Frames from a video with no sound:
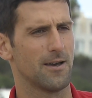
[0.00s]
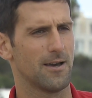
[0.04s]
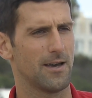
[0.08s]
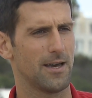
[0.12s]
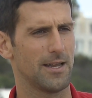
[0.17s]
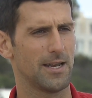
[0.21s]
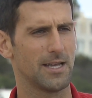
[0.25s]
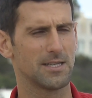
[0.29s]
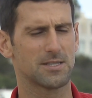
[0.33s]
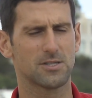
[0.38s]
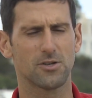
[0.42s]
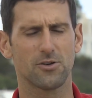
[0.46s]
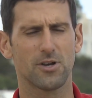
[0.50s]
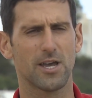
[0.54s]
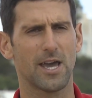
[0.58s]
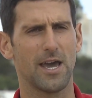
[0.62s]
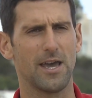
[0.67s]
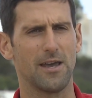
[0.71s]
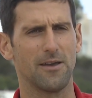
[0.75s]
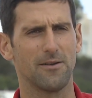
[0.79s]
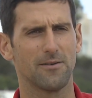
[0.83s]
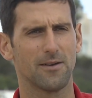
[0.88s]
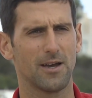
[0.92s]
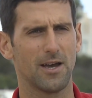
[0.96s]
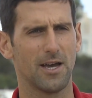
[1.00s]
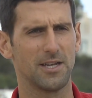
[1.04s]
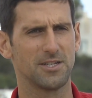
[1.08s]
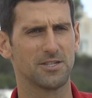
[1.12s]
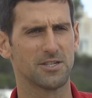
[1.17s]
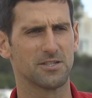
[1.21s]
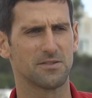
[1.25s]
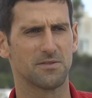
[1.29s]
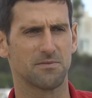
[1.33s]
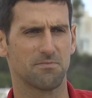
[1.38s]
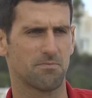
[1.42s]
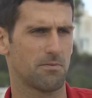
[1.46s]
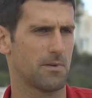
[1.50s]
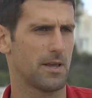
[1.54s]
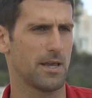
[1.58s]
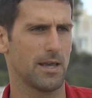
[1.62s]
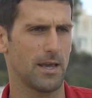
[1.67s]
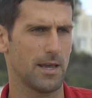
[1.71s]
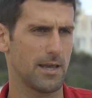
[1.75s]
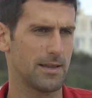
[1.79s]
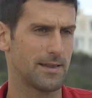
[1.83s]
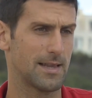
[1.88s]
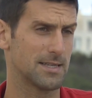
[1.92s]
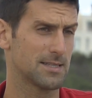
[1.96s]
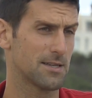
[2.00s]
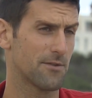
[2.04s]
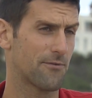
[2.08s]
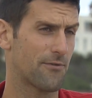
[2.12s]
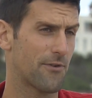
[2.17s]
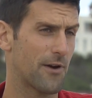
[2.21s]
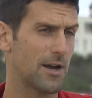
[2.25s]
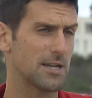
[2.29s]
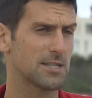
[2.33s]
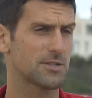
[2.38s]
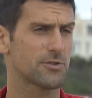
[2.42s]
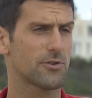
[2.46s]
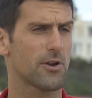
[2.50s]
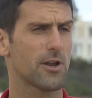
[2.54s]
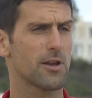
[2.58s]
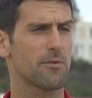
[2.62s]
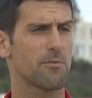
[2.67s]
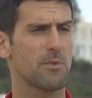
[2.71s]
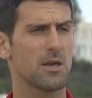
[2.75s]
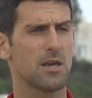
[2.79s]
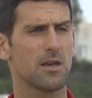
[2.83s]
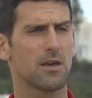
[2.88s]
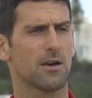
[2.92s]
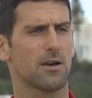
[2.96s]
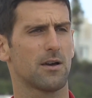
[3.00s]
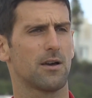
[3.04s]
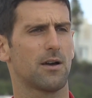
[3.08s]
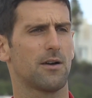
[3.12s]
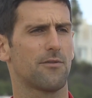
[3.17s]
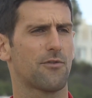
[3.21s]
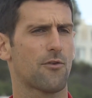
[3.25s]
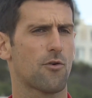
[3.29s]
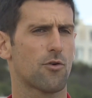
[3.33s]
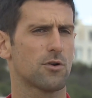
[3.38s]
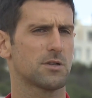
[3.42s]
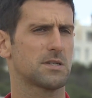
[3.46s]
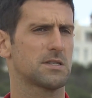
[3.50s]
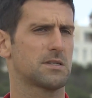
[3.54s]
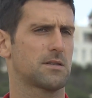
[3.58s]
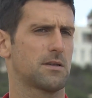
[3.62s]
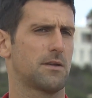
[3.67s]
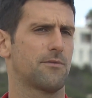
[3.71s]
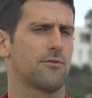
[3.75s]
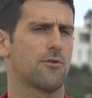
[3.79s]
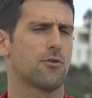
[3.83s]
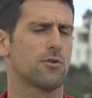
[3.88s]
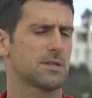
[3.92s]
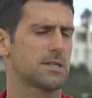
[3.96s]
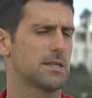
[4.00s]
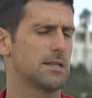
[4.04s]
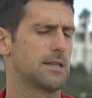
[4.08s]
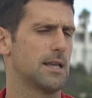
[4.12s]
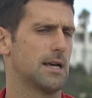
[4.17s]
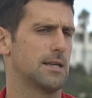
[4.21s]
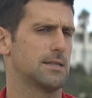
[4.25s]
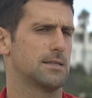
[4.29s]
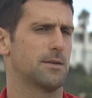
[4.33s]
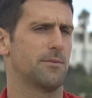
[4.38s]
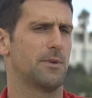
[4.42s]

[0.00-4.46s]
And that's okay. Does it frustrate me? Of course it does.